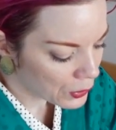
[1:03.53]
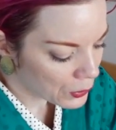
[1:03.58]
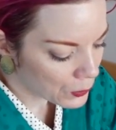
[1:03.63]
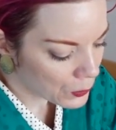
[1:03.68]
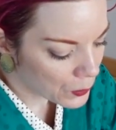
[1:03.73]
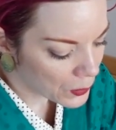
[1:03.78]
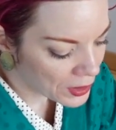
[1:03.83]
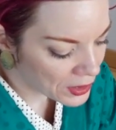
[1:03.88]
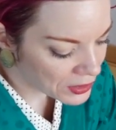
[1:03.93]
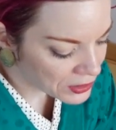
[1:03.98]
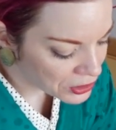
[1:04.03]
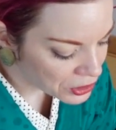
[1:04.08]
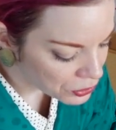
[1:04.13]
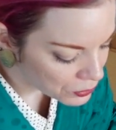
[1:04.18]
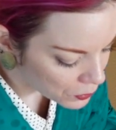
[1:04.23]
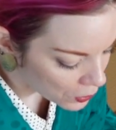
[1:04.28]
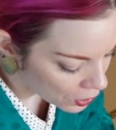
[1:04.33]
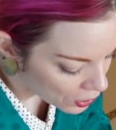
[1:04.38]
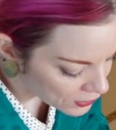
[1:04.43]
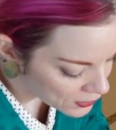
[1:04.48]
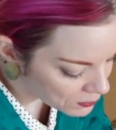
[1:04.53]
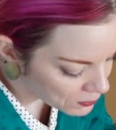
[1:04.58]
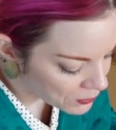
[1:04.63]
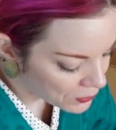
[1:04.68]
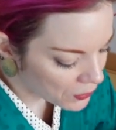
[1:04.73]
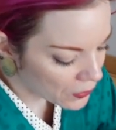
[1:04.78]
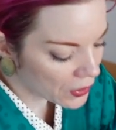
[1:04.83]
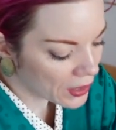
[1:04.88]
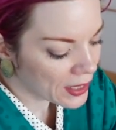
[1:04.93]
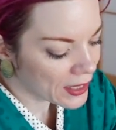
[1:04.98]
which was
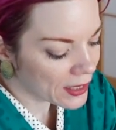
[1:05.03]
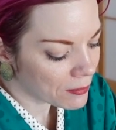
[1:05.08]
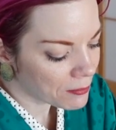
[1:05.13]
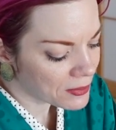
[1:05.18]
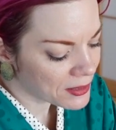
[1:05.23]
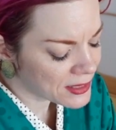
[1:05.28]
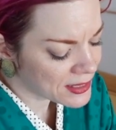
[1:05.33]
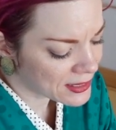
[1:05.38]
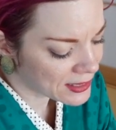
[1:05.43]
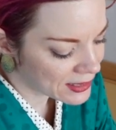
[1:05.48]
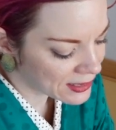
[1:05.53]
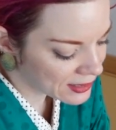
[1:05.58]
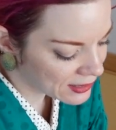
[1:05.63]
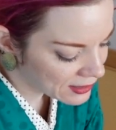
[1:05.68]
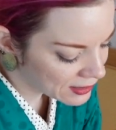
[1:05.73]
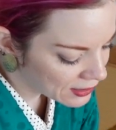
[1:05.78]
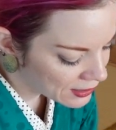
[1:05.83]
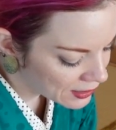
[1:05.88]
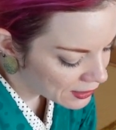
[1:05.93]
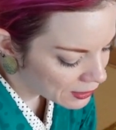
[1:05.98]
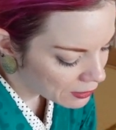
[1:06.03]
prohibiting